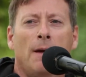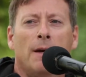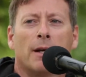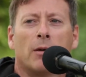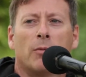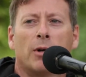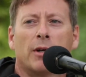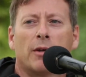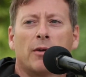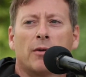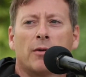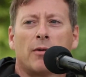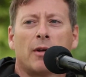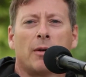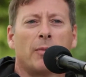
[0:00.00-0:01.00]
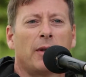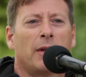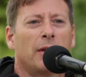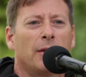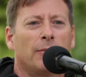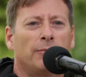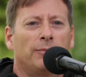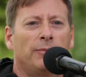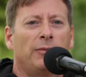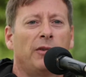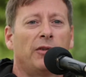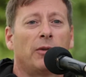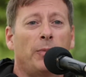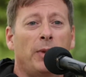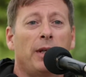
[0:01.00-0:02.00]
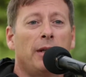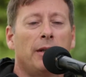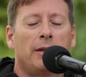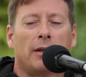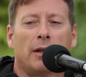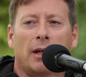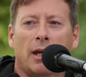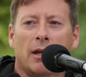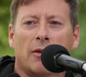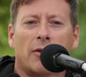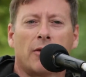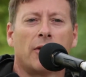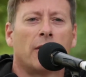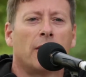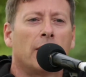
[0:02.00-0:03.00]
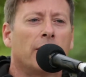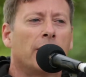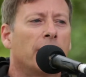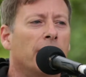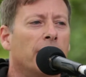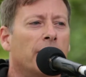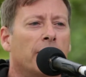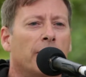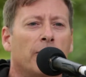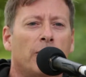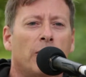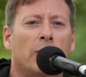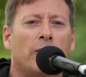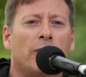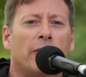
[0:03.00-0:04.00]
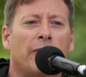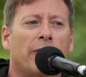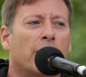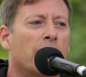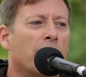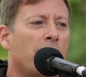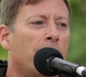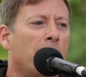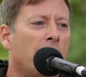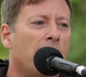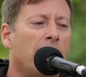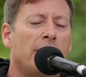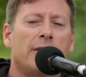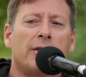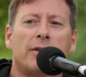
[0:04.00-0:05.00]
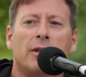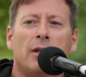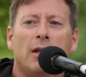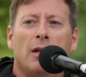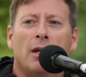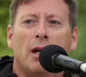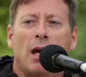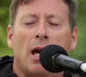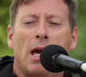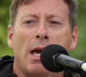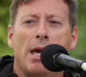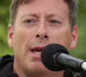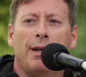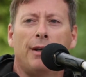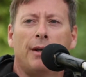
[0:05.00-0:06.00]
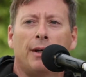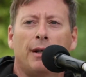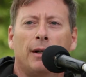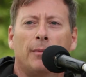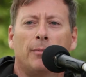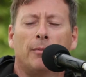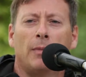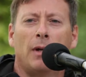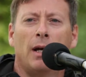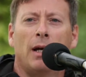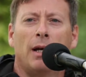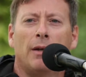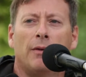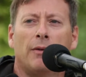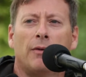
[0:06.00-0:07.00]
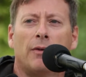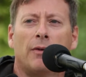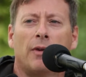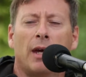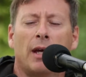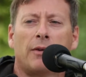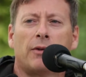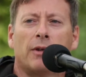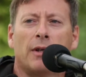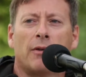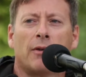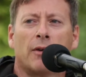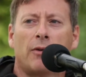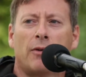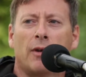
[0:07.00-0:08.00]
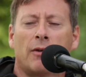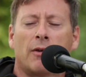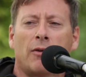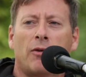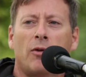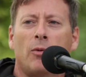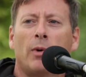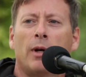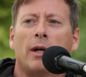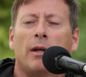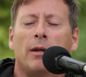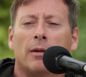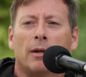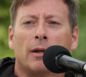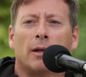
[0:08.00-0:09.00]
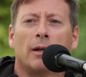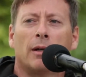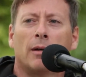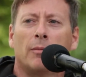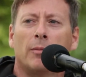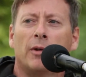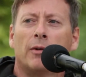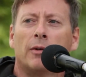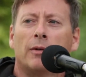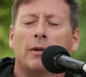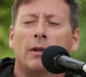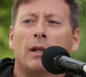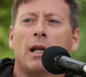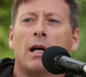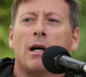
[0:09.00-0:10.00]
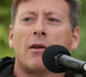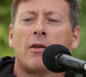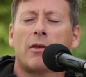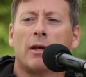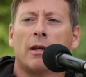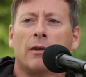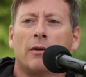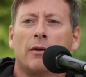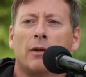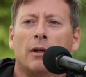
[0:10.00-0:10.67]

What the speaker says: And I wanted to do something that disappeared against the forest behind it. And that is it's a two-way mirrored glass, and